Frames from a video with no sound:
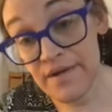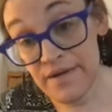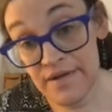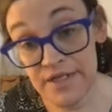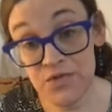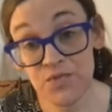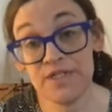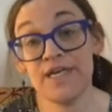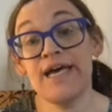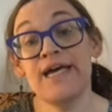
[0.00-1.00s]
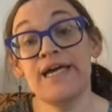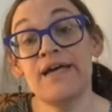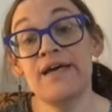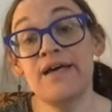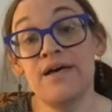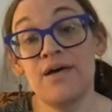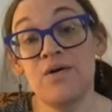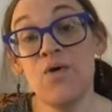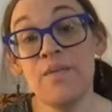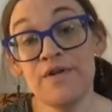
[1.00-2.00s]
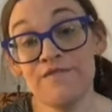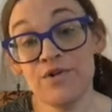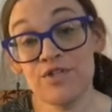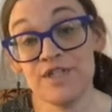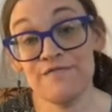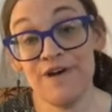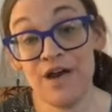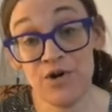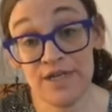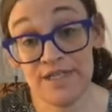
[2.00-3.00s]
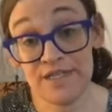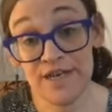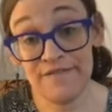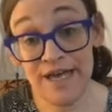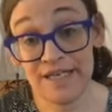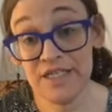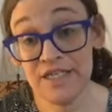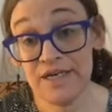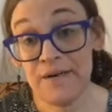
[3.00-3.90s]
this was a women versus veterans event,